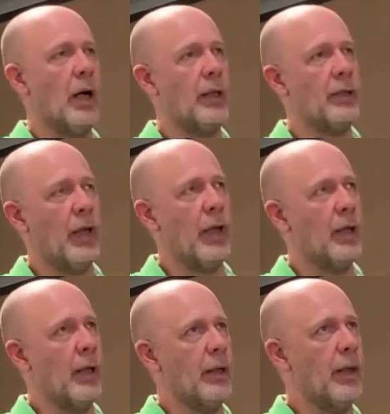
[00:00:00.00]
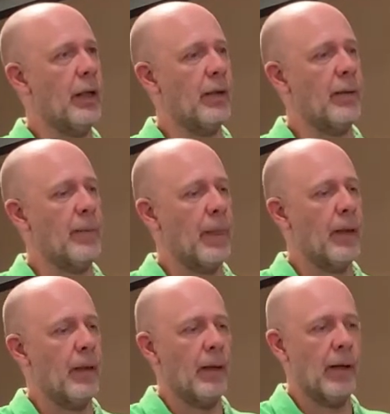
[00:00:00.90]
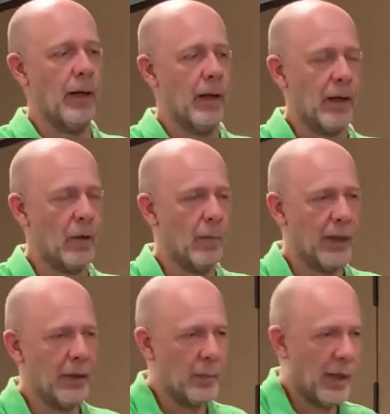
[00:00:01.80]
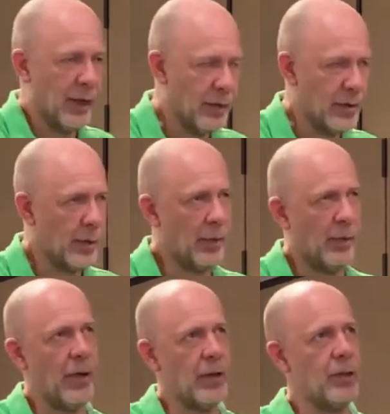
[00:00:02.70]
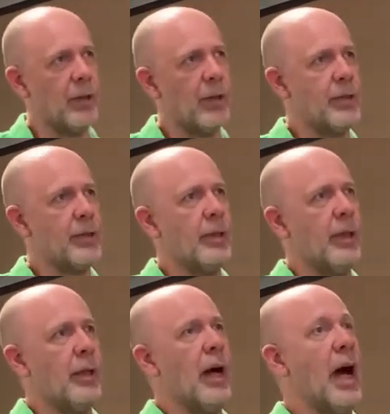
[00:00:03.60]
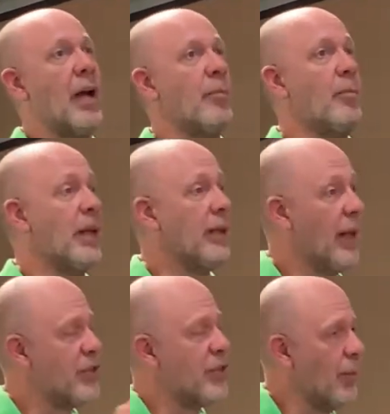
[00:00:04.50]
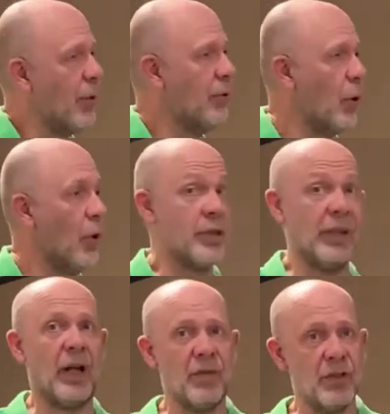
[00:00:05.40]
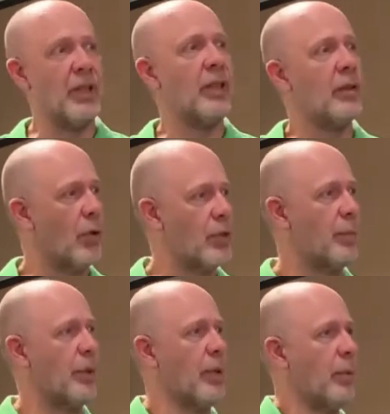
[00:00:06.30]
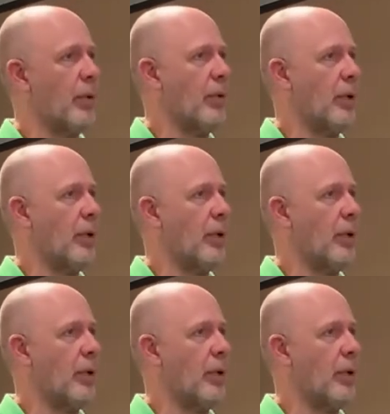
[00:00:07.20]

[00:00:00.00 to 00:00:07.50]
They are recommended by industry professionals. I've been at some of those and I've seen those people.